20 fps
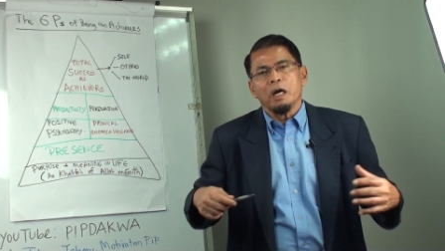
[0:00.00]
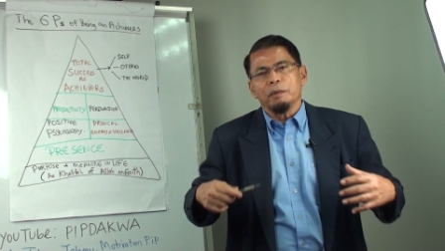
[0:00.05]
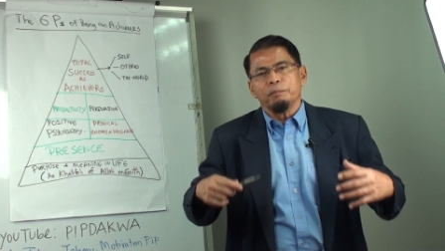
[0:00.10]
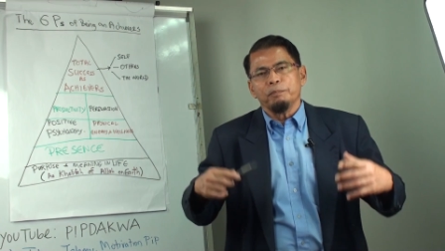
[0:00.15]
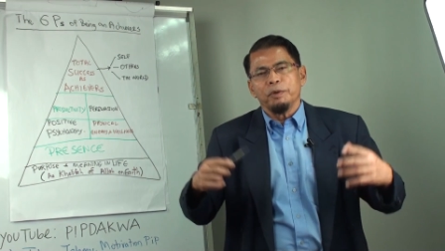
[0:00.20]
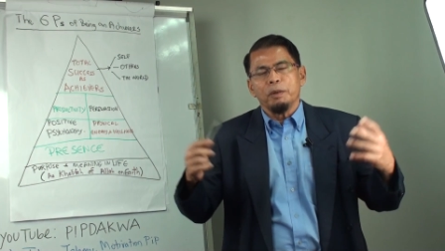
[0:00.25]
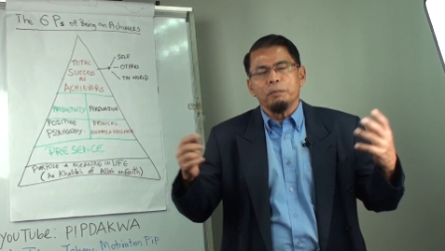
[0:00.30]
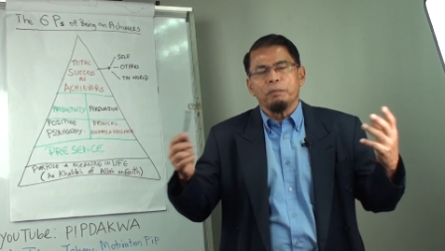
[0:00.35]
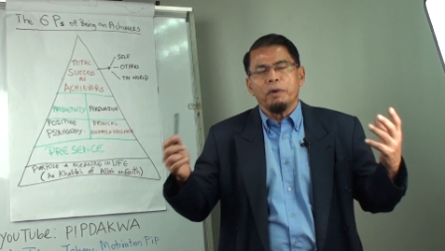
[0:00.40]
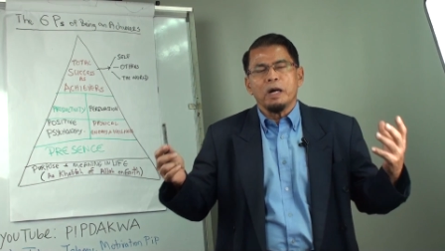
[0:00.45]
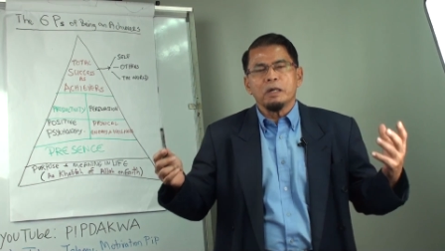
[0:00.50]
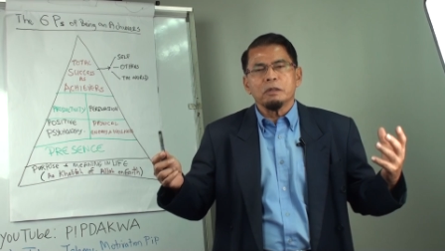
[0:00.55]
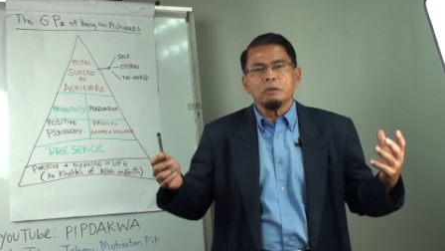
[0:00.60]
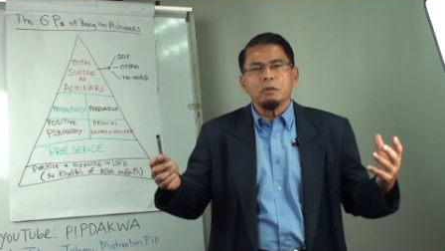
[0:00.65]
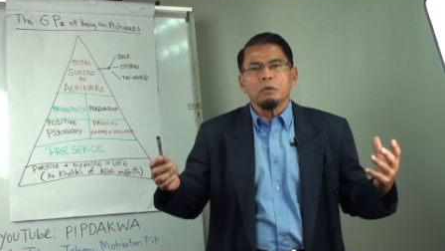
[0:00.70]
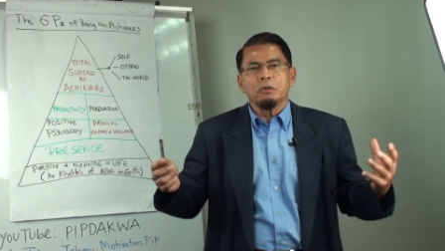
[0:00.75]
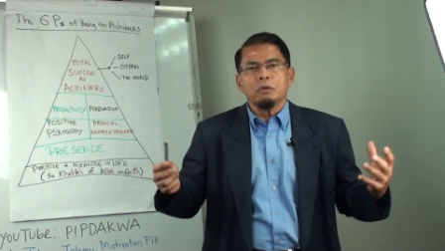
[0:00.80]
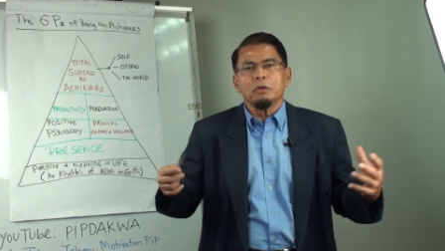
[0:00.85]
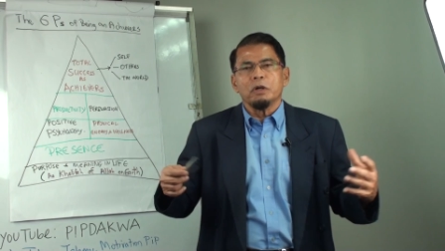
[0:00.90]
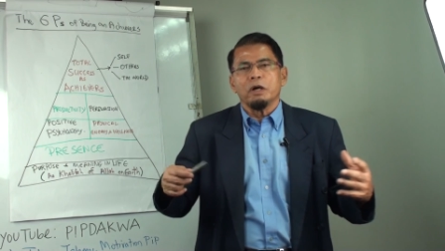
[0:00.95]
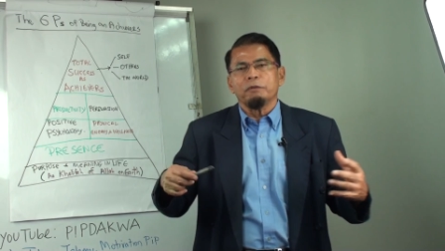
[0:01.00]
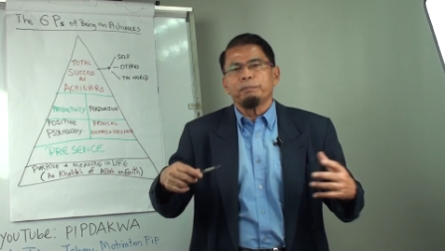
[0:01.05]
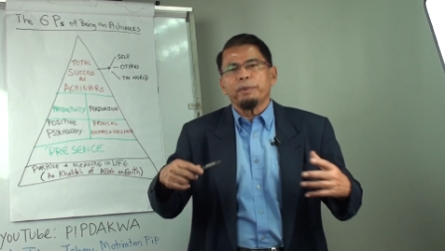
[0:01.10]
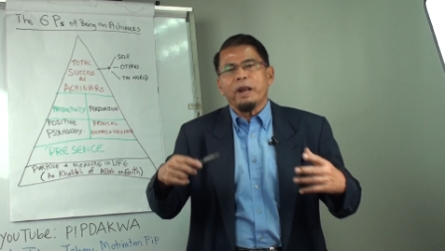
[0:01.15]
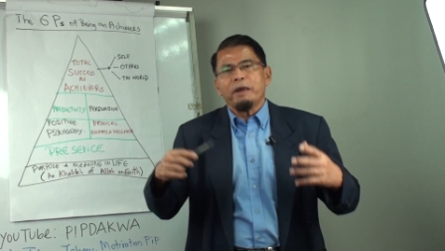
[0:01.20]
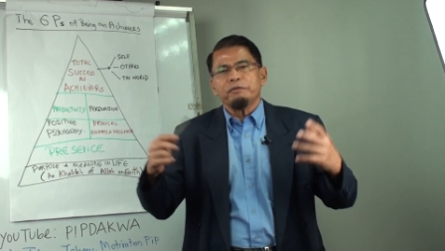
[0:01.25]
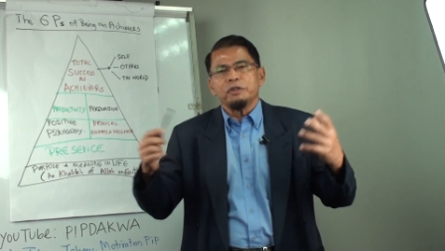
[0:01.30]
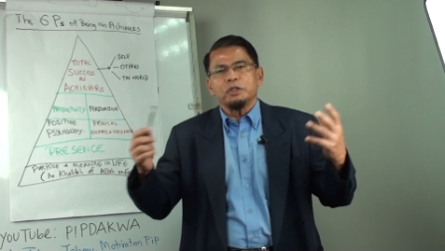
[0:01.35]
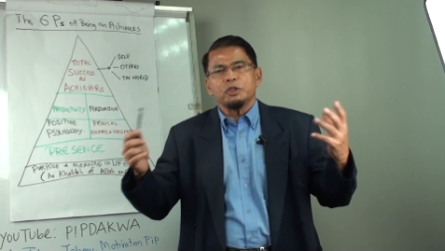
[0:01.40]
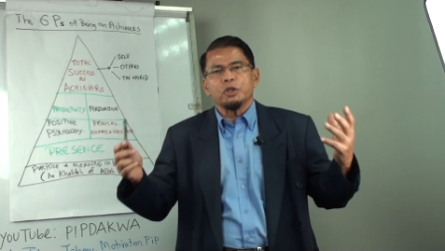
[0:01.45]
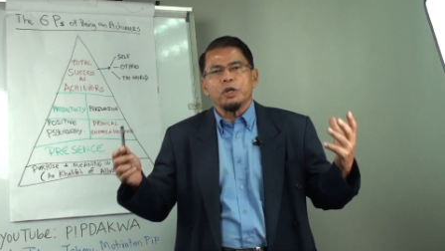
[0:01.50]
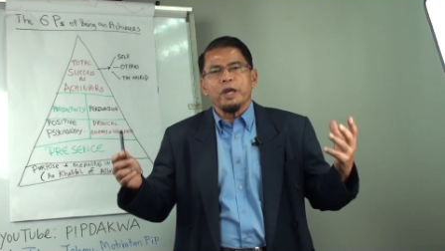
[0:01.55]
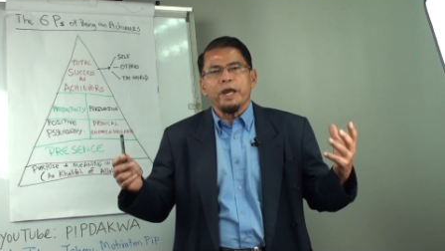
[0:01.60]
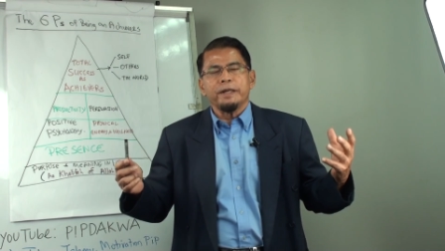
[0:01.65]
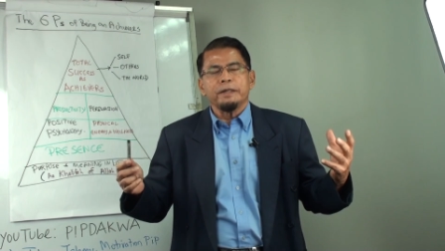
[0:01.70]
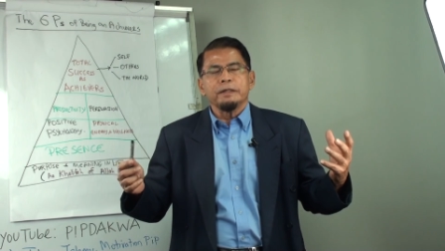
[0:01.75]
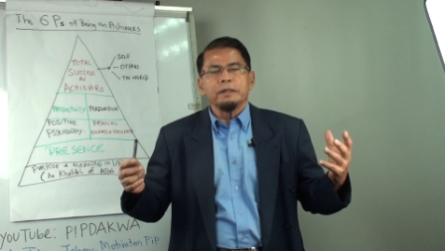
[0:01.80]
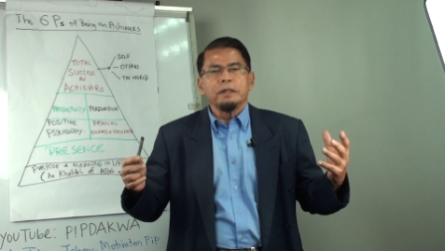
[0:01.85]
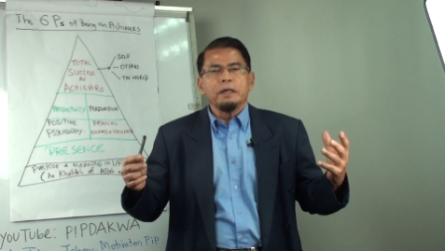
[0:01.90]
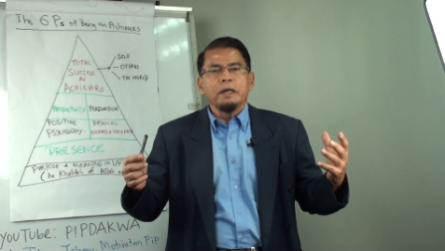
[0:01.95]
a big bungalow, a private
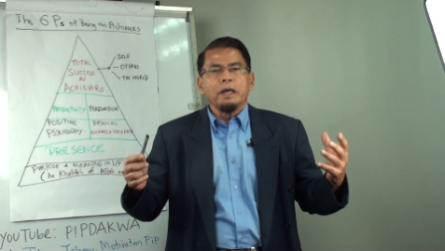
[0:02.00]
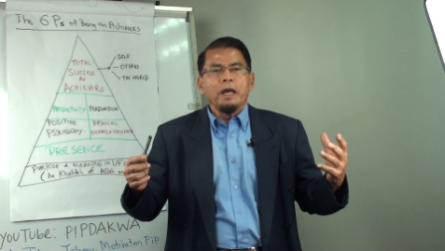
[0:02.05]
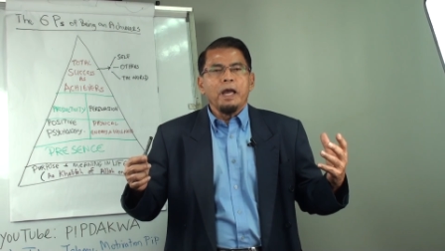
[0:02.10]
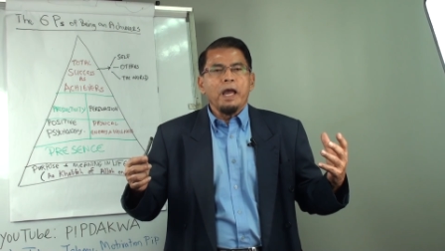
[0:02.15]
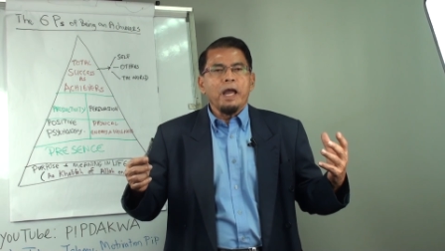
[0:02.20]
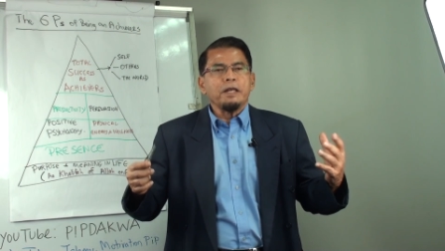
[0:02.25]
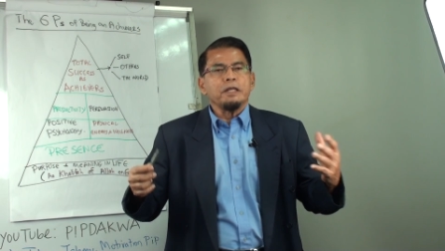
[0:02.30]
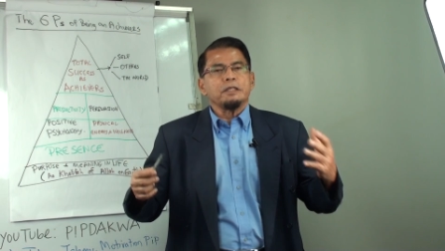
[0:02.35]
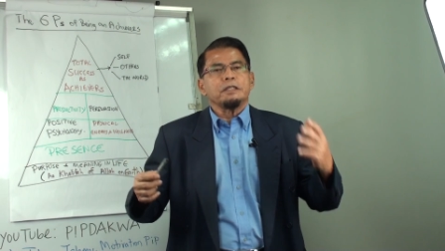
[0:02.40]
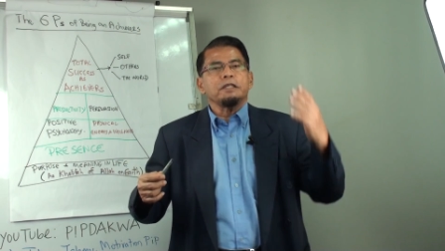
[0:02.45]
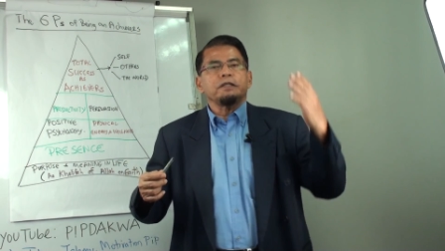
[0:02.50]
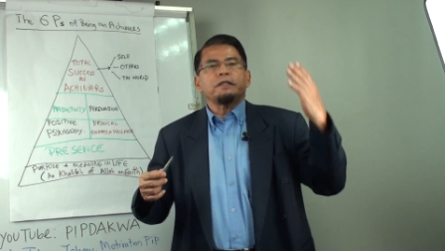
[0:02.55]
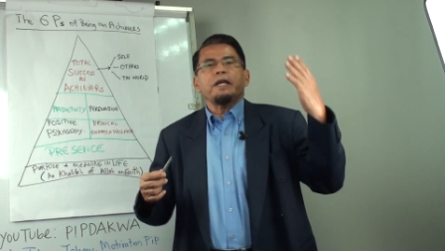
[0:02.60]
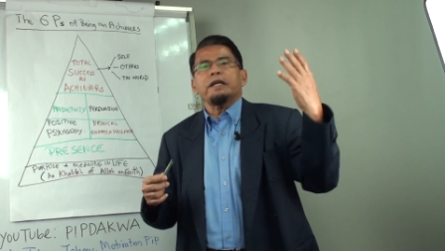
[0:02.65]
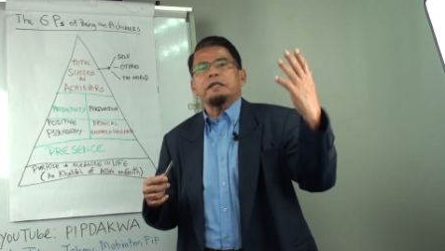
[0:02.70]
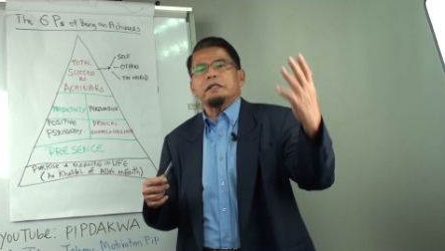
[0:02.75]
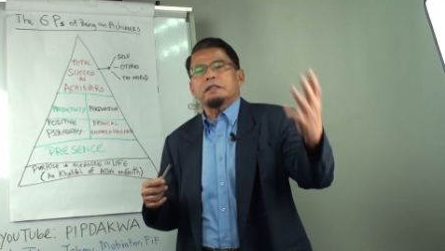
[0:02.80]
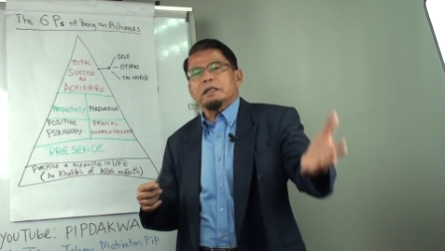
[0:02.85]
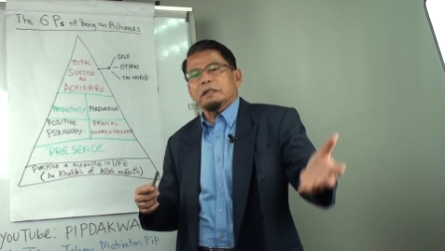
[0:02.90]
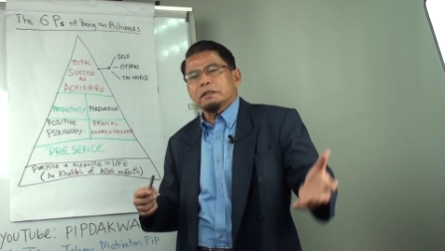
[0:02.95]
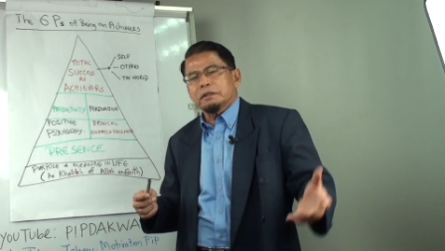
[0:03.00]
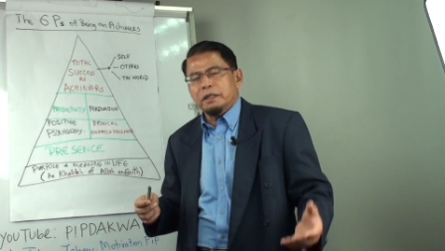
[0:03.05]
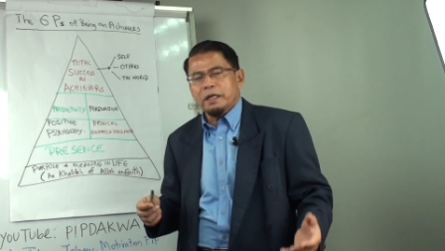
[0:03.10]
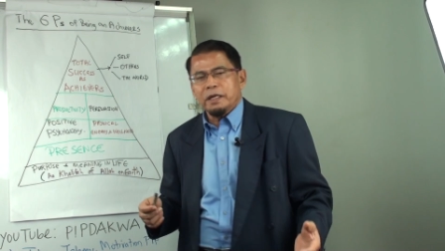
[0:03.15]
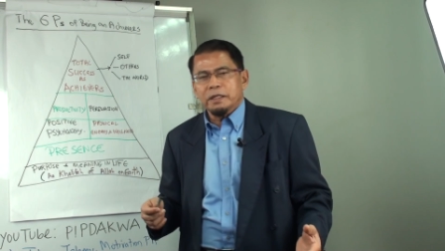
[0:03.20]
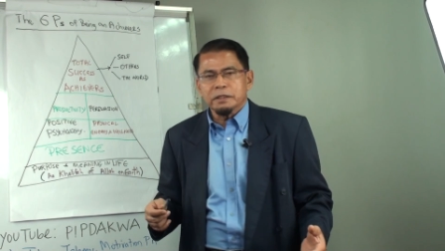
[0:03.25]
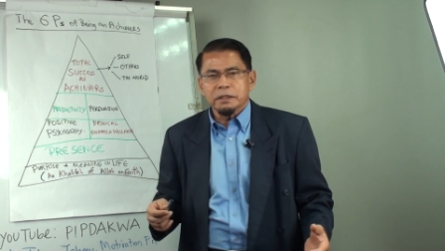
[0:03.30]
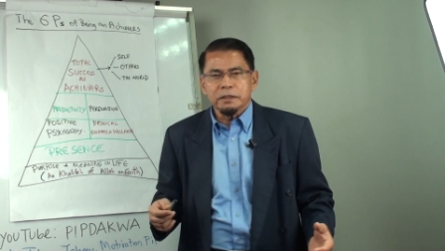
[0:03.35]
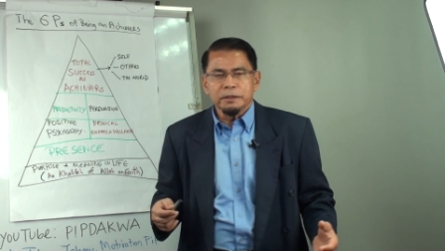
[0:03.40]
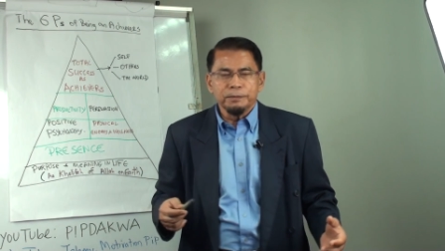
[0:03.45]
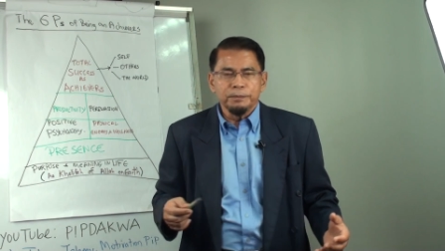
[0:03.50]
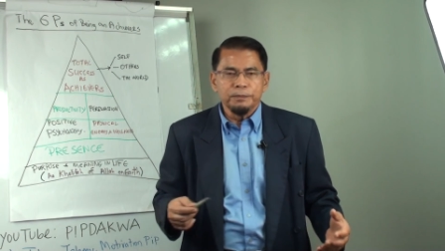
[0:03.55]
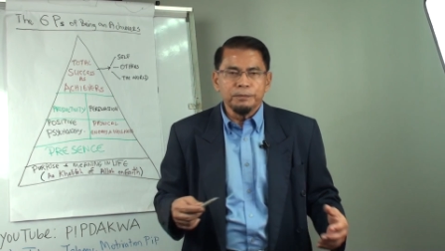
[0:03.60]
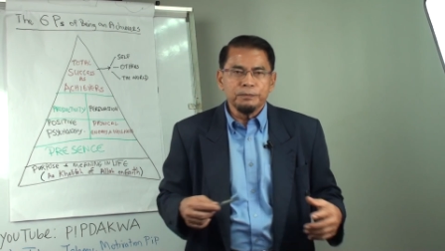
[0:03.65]
jet, and they say that is success.